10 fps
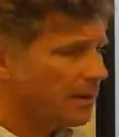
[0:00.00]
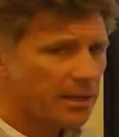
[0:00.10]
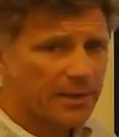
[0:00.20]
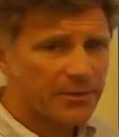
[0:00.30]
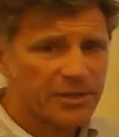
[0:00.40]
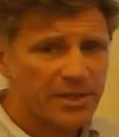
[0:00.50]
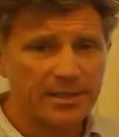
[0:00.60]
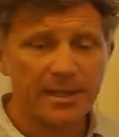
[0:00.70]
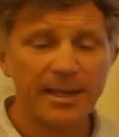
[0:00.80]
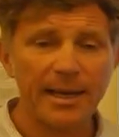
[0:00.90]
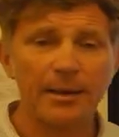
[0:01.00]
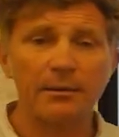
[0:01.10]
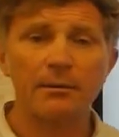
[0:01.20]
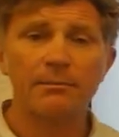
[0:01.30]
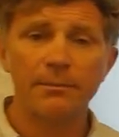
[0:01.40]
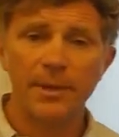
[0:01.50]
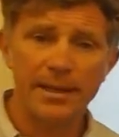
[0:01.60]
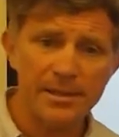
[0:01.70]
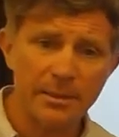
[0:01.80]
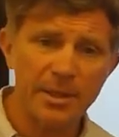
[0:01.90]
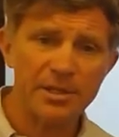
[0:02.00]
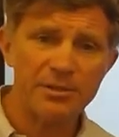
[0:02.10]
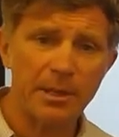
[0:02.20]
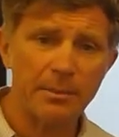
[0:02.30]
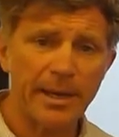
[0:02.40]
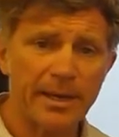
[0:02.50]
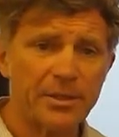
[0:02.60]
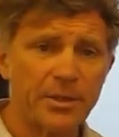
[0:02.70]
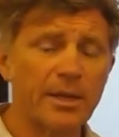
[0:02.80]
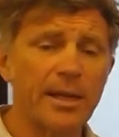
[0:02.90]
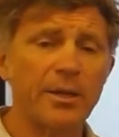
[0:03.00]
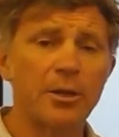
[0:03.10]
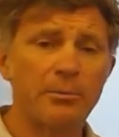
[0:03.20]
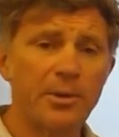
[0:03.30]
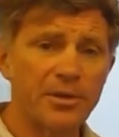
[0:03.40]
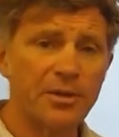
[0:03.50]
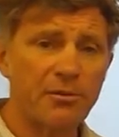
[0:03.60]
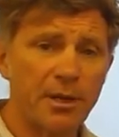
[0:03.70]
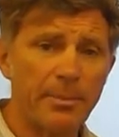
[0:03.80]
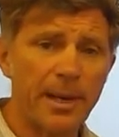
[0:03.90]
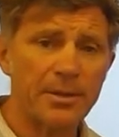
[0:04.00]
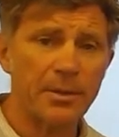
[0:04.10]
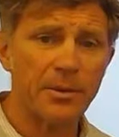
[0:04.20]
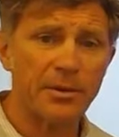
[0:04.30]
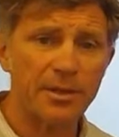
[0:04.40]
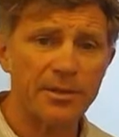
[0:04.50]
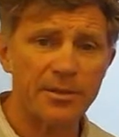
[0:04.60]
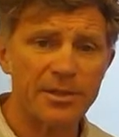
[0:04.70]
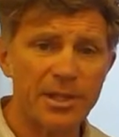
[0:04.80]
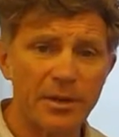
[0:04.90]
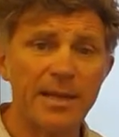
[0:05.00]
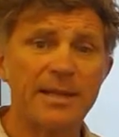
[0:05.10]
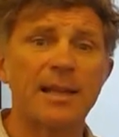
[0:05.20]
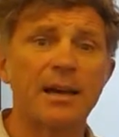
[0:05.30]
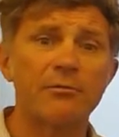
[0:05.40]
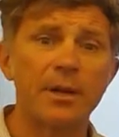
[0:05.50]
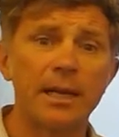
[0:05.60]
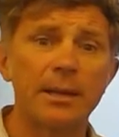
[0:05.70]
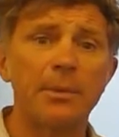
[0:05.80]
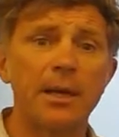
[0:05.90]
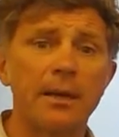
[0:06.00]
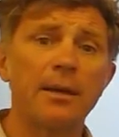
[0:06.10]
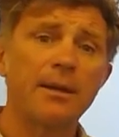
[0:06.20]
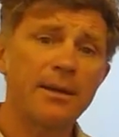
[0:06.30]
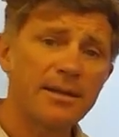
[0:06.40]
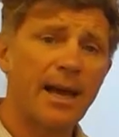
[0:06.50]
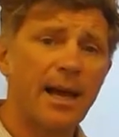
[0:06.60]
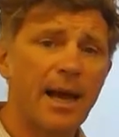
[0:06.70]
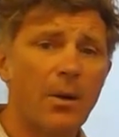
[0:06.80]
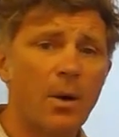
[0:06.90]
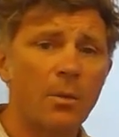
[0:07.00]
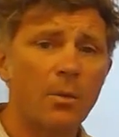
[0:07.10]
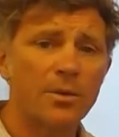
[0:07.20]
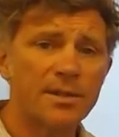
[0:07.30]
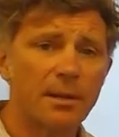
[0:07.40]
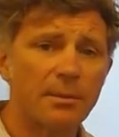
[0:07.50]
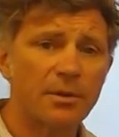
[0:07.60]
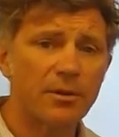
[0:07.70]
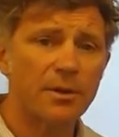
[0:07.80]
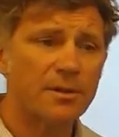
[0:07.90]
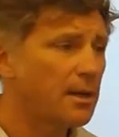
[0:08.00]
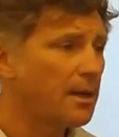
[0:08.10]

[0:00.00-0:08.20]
Cut out the cheese. Again, get somebody to read it back to you, get your computer to read it back to you, and think to yourself, is that really me? Is that how I want to come across?